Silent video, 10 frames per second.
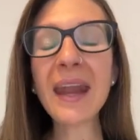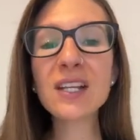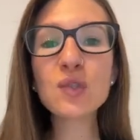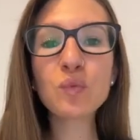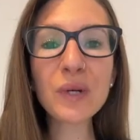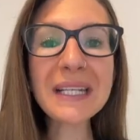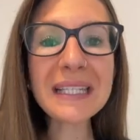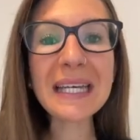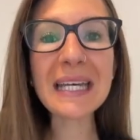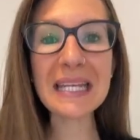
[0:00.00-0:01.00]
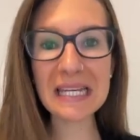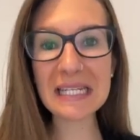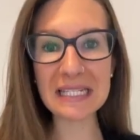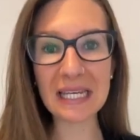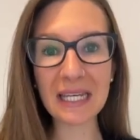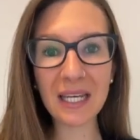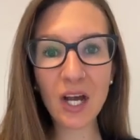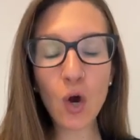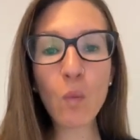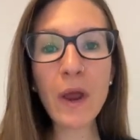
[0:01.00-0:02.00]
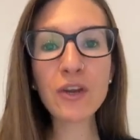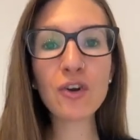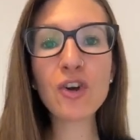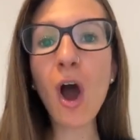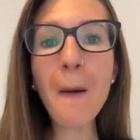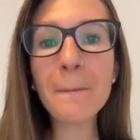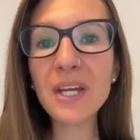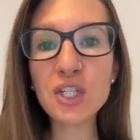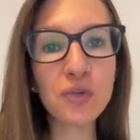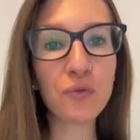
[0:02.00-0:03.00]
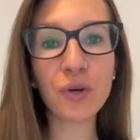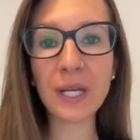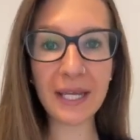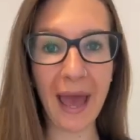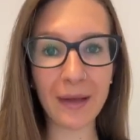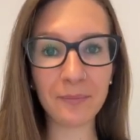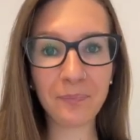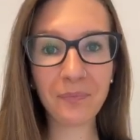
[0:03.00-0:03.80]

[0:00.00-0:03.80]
And it's really easy when you're not binge free yet.